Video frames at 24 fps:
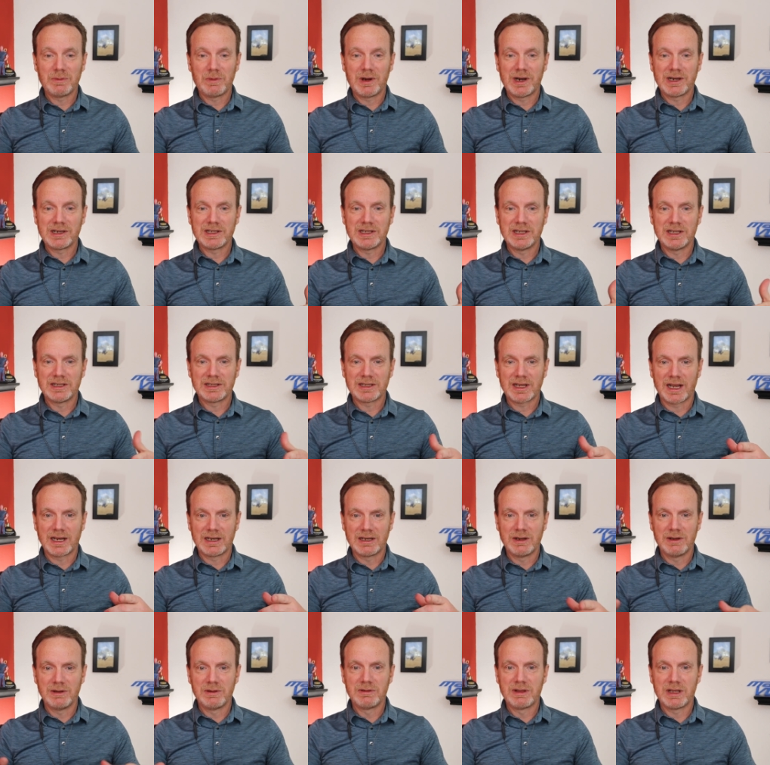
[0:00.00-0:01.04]
that watch this. I
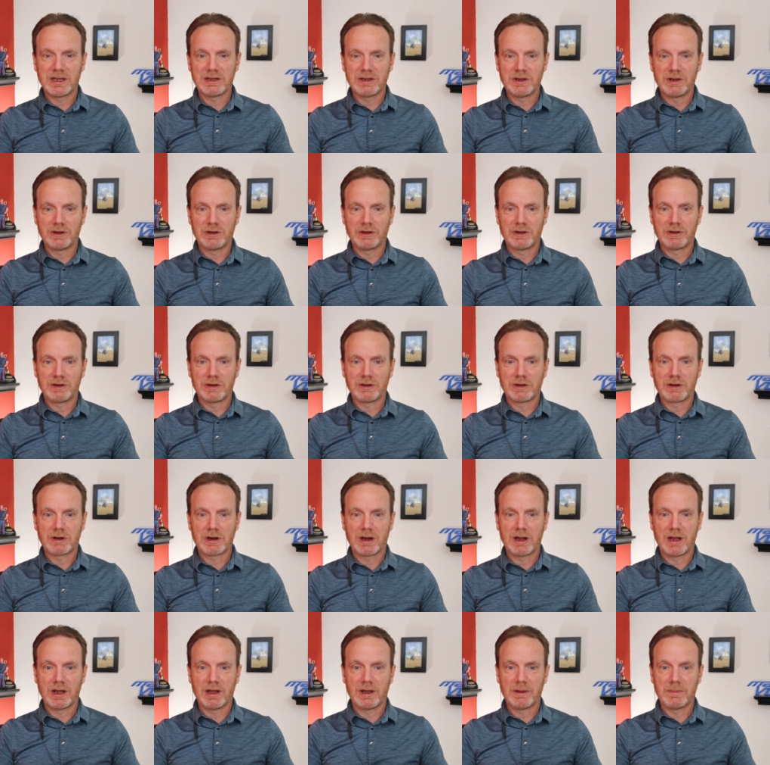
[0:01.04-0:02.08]
know that your
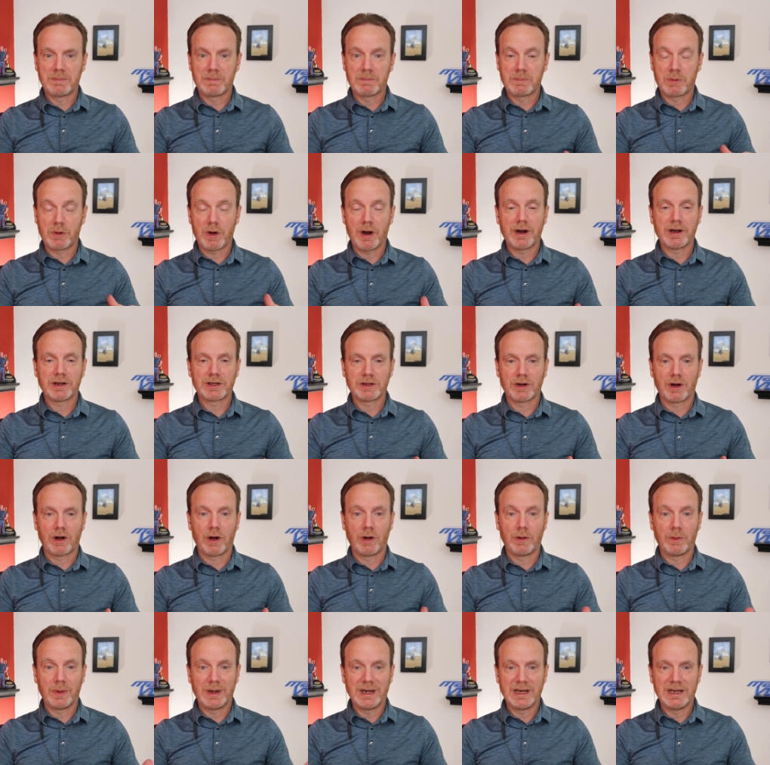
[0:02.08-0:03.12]
uh, products are
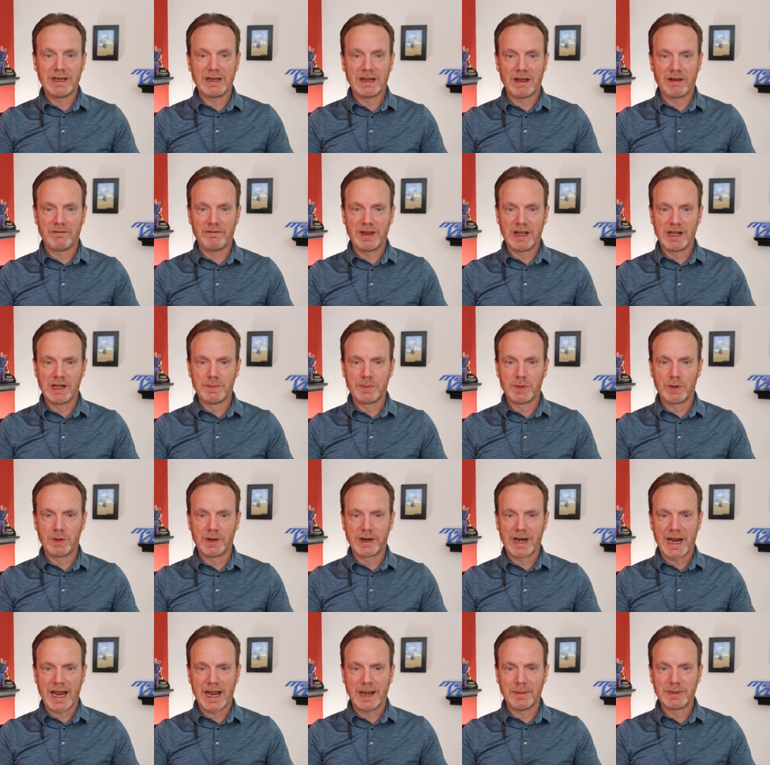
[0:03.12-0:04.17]
already available
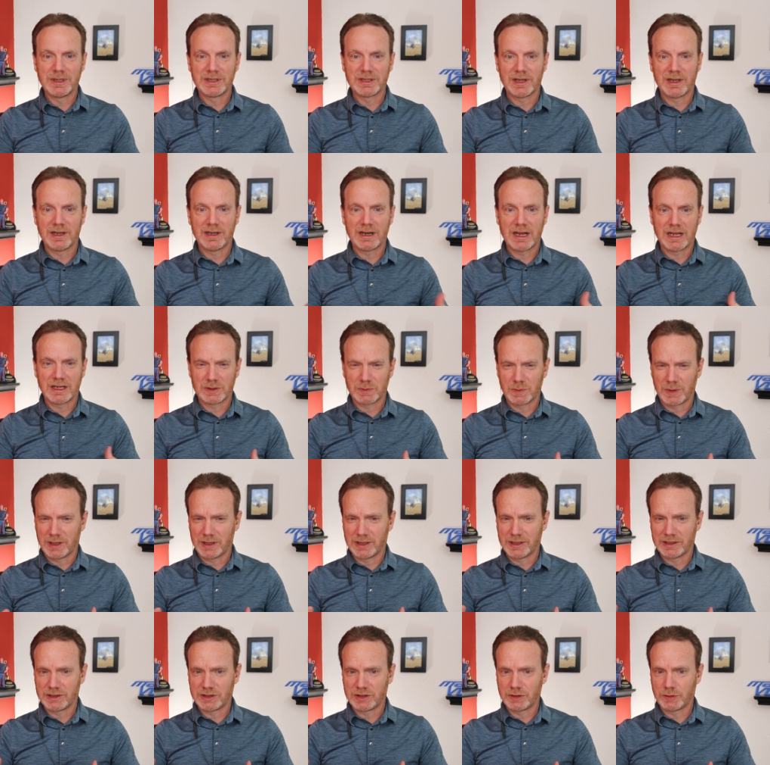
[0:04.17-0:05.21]
on Amazon as well
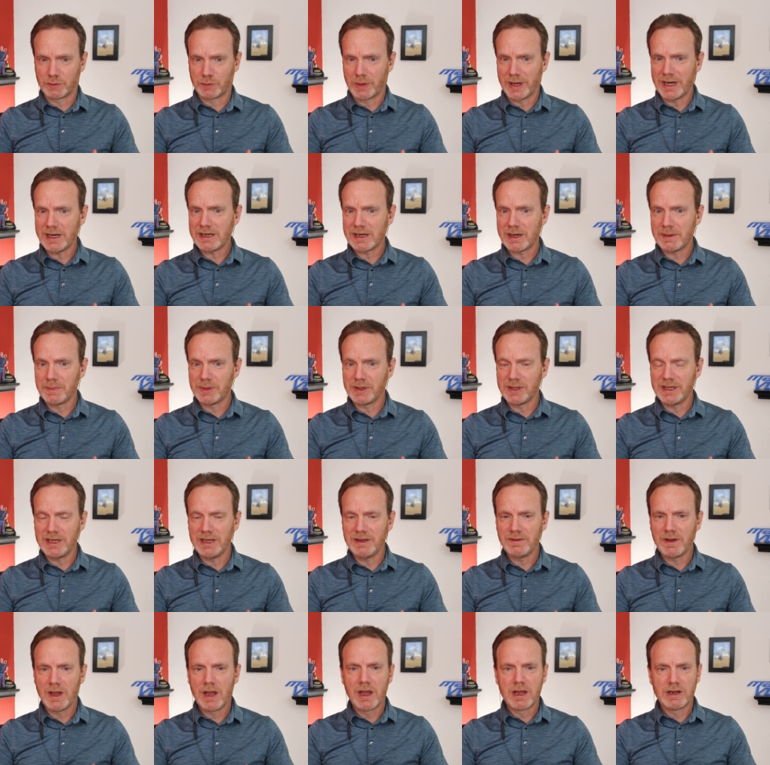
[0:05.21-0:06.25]
as direct, I
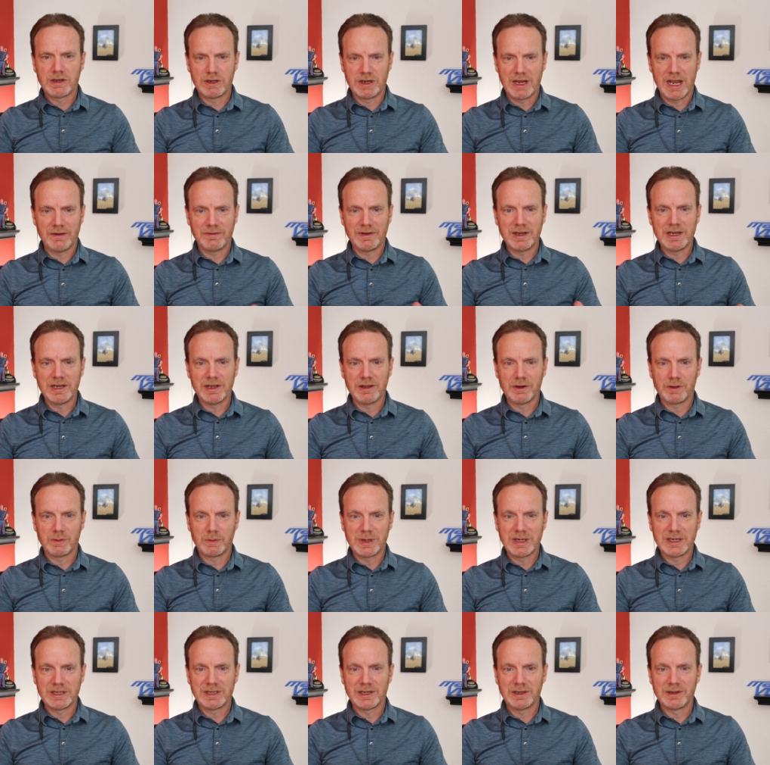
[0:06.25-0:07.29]
believe. Do you have any other
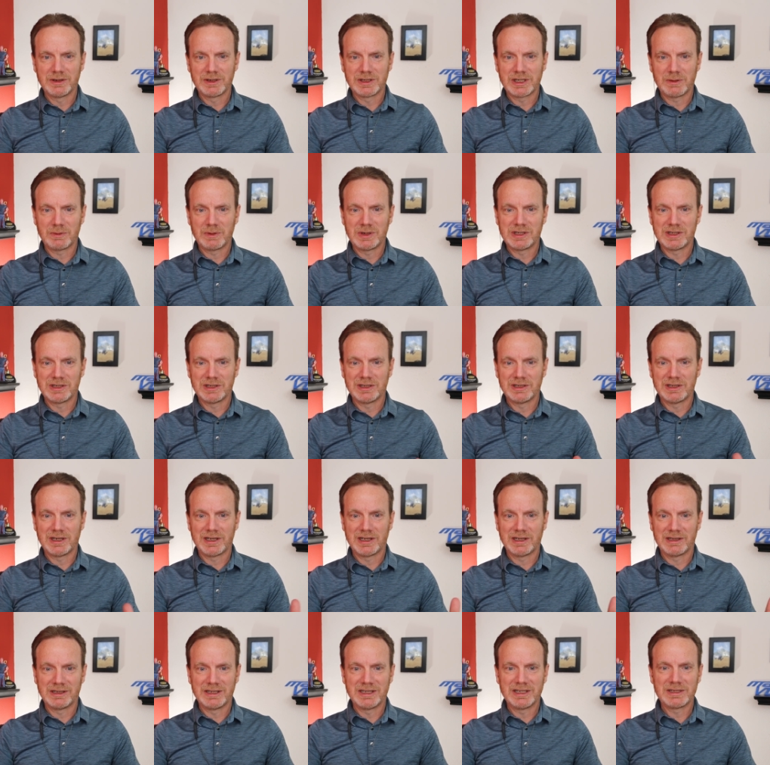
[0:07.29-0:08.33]
resellers that we should
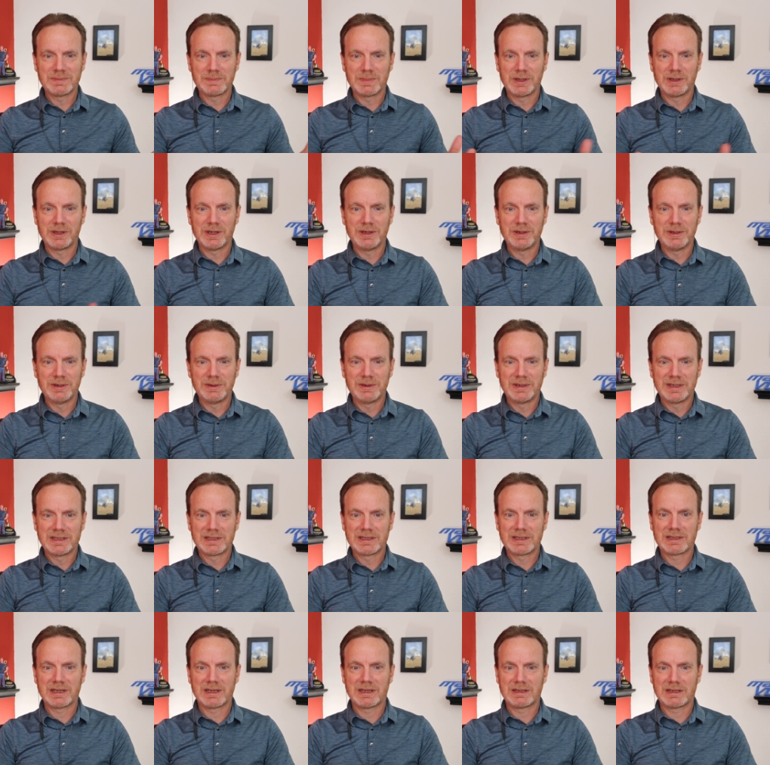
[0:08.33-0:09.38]
uh, list below
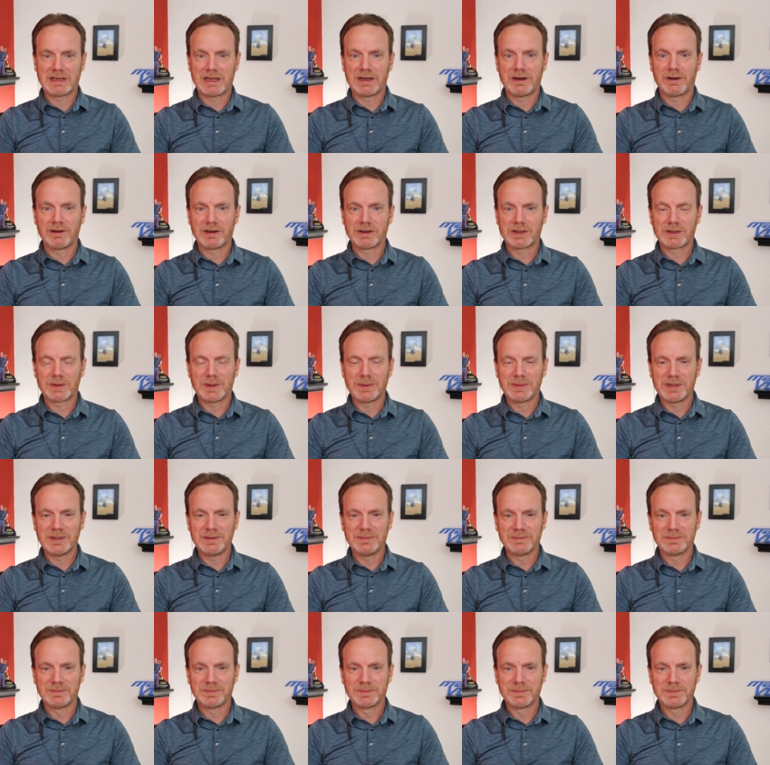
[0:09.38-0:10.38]
as, as uh, in our so description?